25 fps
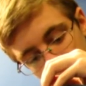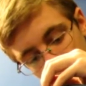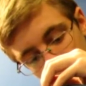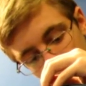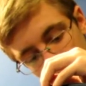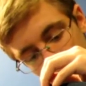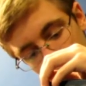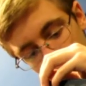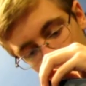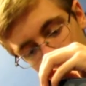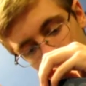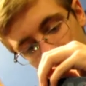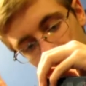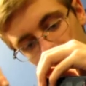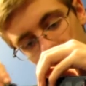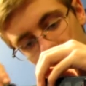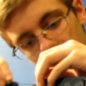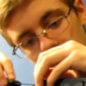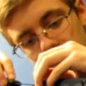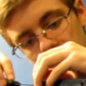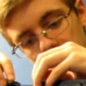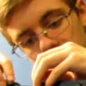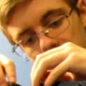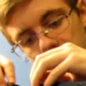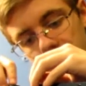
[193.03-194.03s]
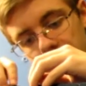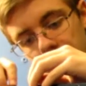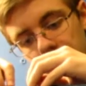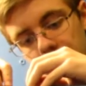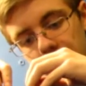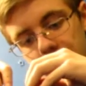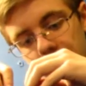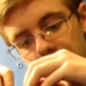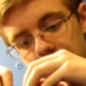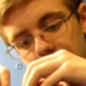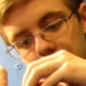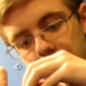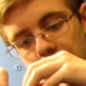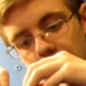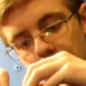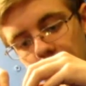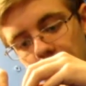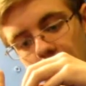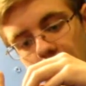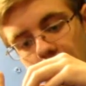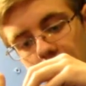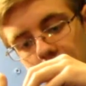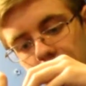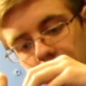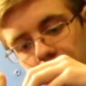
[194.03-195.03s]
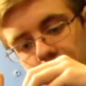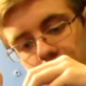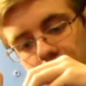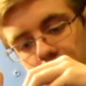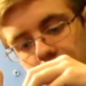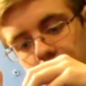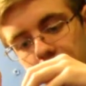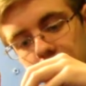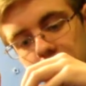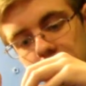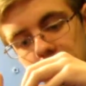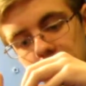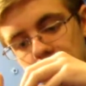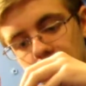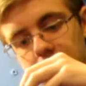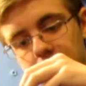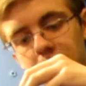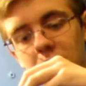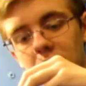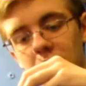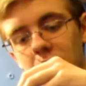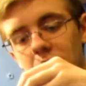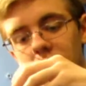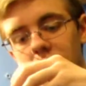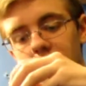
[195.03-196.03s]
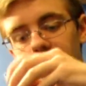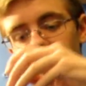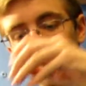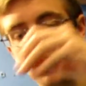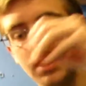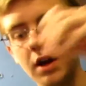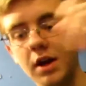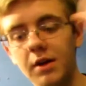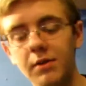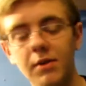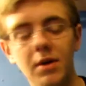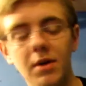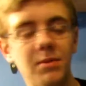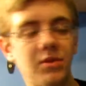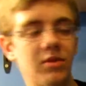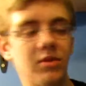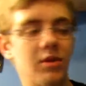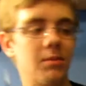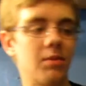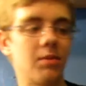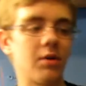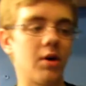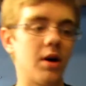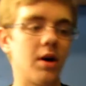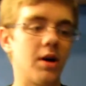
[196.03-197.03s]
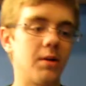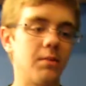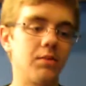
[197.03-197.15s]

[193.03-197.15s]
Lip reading: and he was $54 with free shipping because I have Amazon Prime.